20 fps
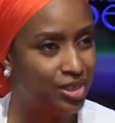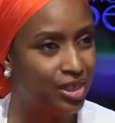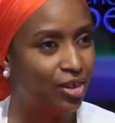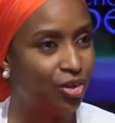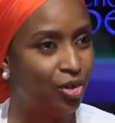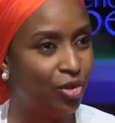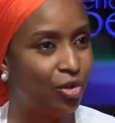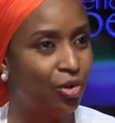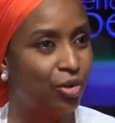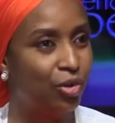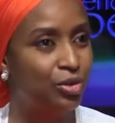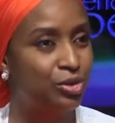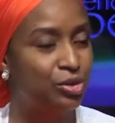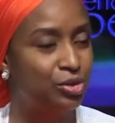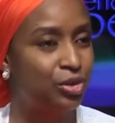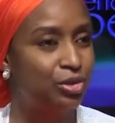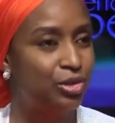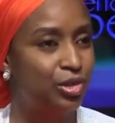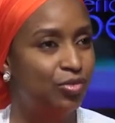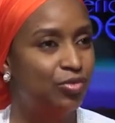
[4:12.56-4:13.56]
I would say,
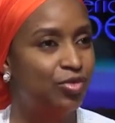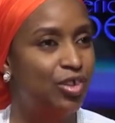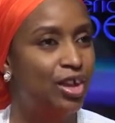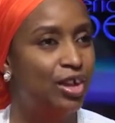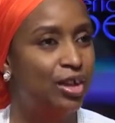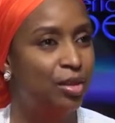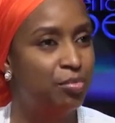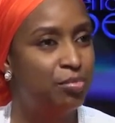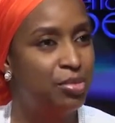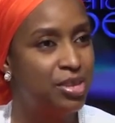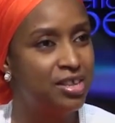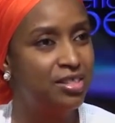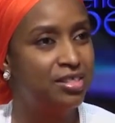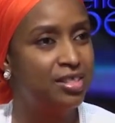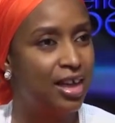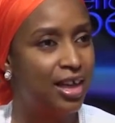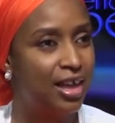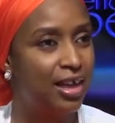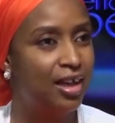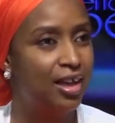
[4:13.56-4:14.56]
or sort of
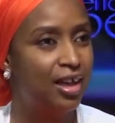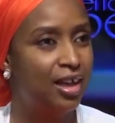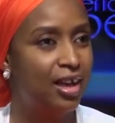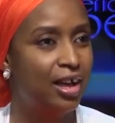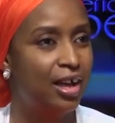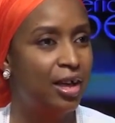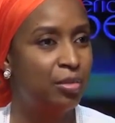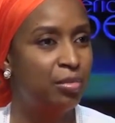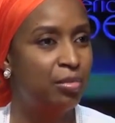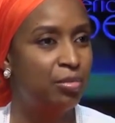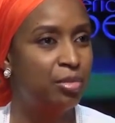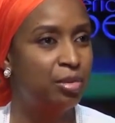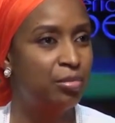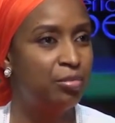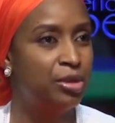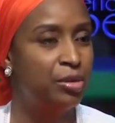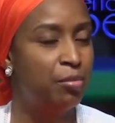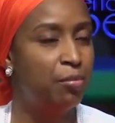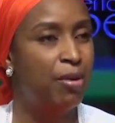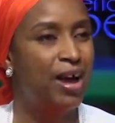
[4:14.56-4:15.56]
be there,
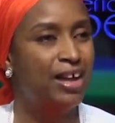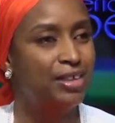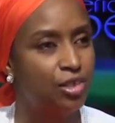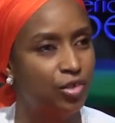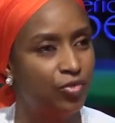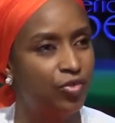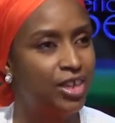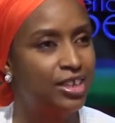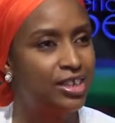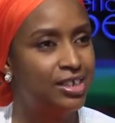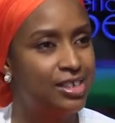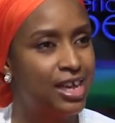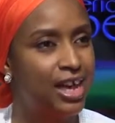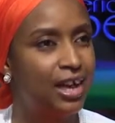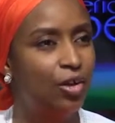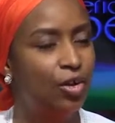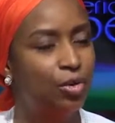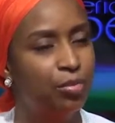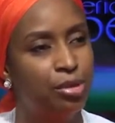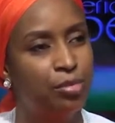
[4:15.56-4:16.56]
being part of any
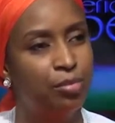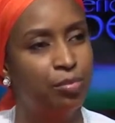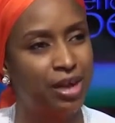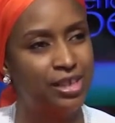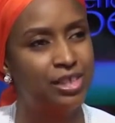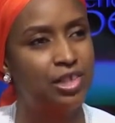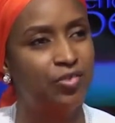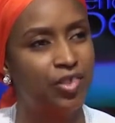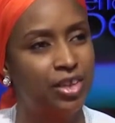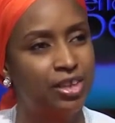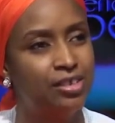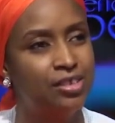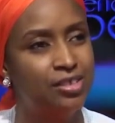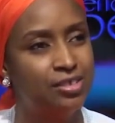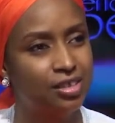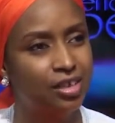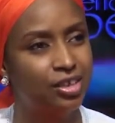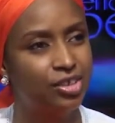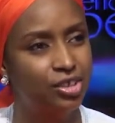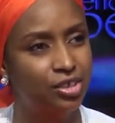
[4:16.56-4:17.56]
dialogue, being part of
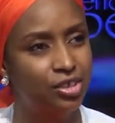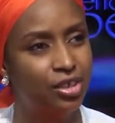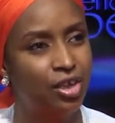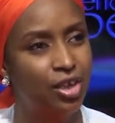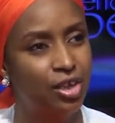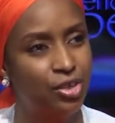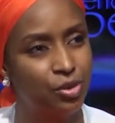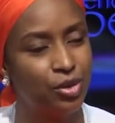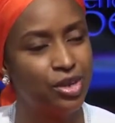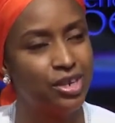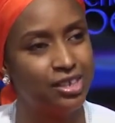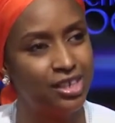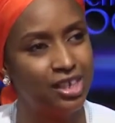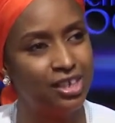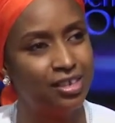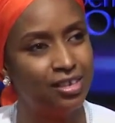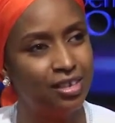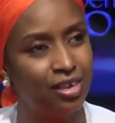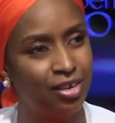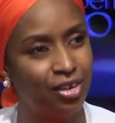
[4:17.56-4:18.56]
any discussion. So
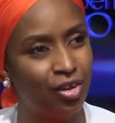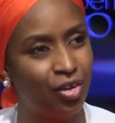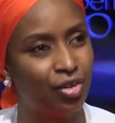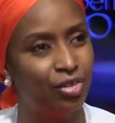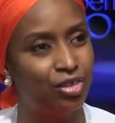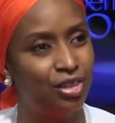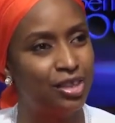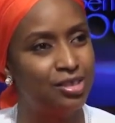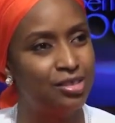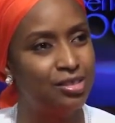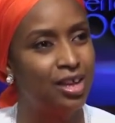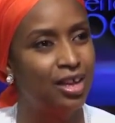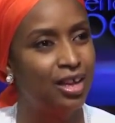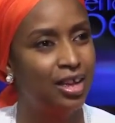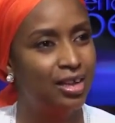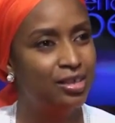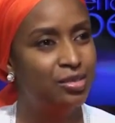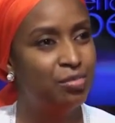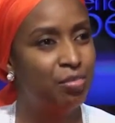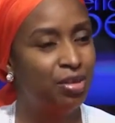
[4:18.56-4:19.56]
indeed, in the North,
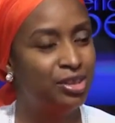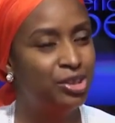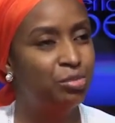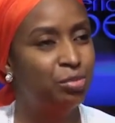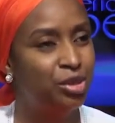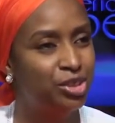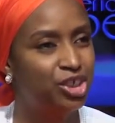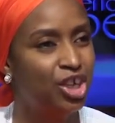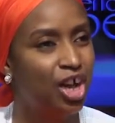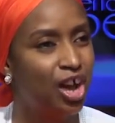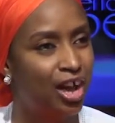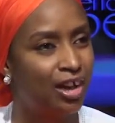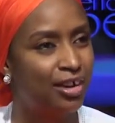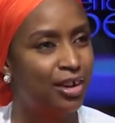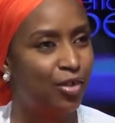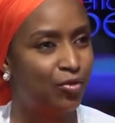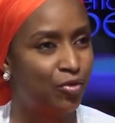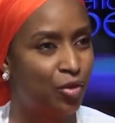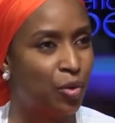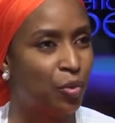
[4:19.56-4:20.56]
is much, much
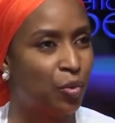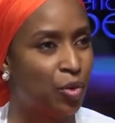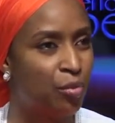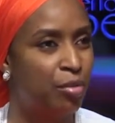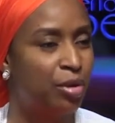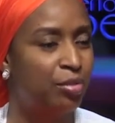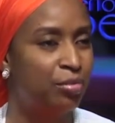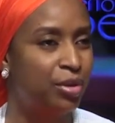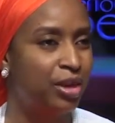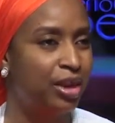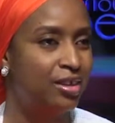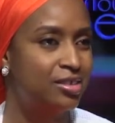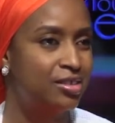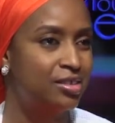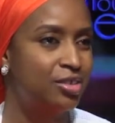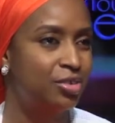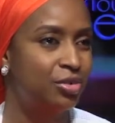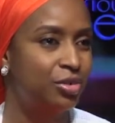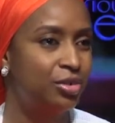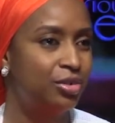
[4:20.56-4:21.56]
harder for a woman
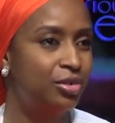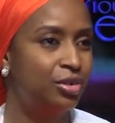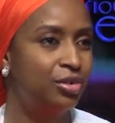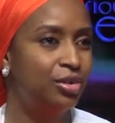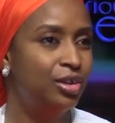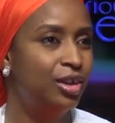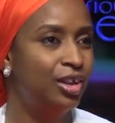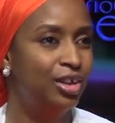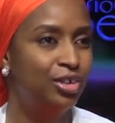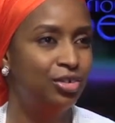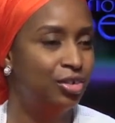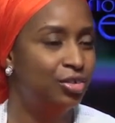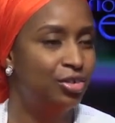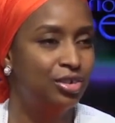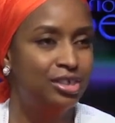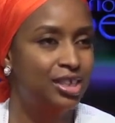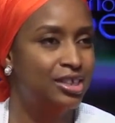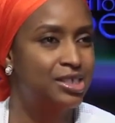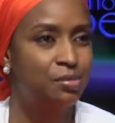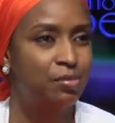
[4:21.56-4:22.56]
because you're
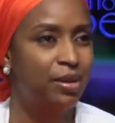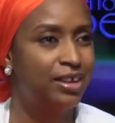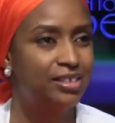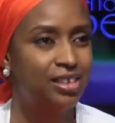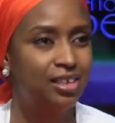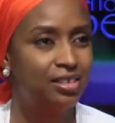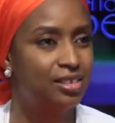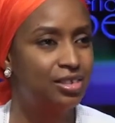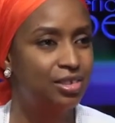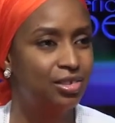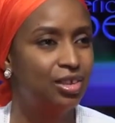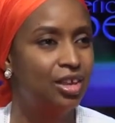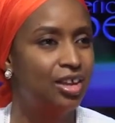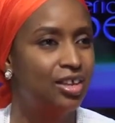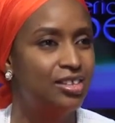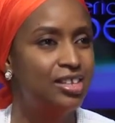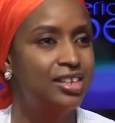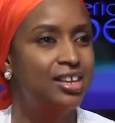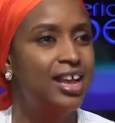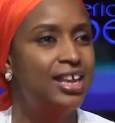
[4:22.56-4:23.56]
not expected
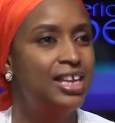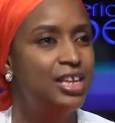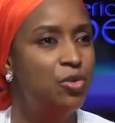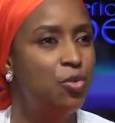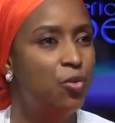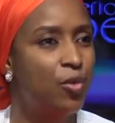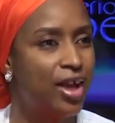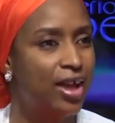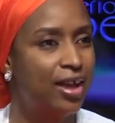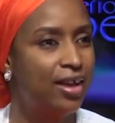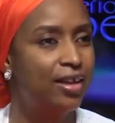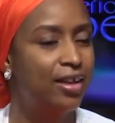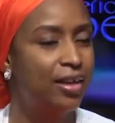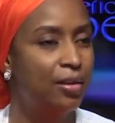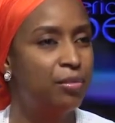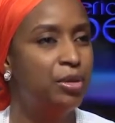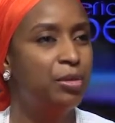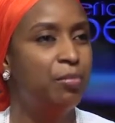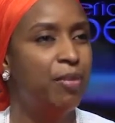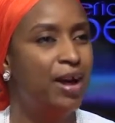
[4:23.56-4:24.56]
to in any
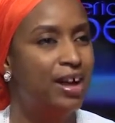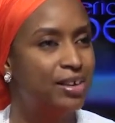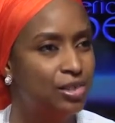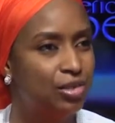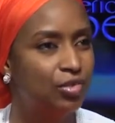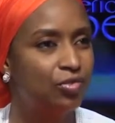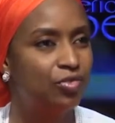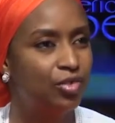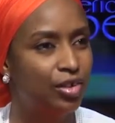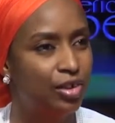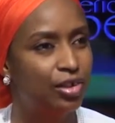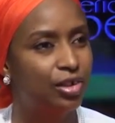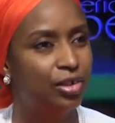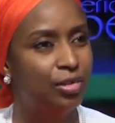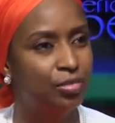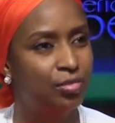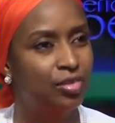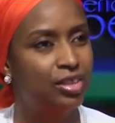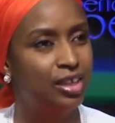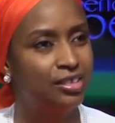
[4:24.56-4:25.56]
way be part of
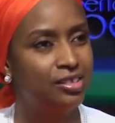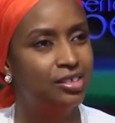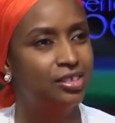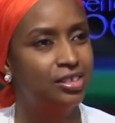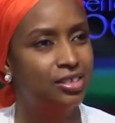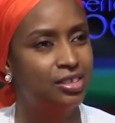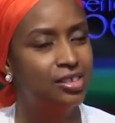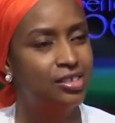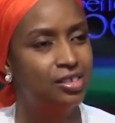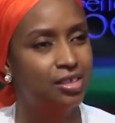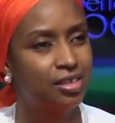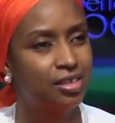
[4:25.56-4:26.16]
that